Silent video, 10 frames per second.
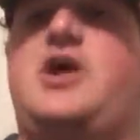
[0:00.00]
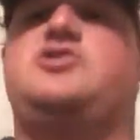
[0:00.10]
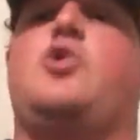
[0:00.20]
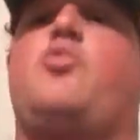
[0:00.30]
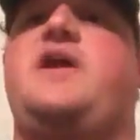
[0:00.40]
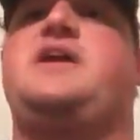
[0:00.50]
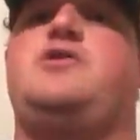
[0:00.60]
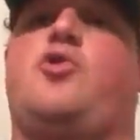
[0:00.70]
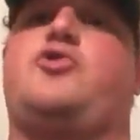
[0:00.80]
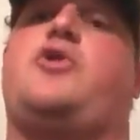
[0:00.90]
also
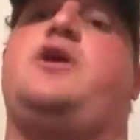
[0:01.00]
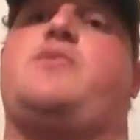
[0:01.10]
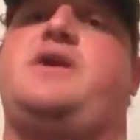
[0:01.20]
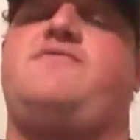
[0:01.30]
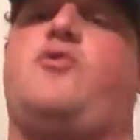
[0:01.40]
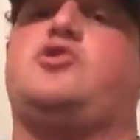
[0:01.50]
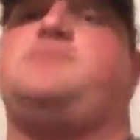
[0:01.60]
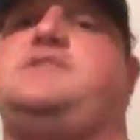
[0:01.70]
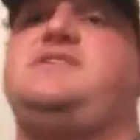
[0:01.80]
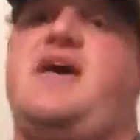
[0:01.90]
weakened North Korean reinforcements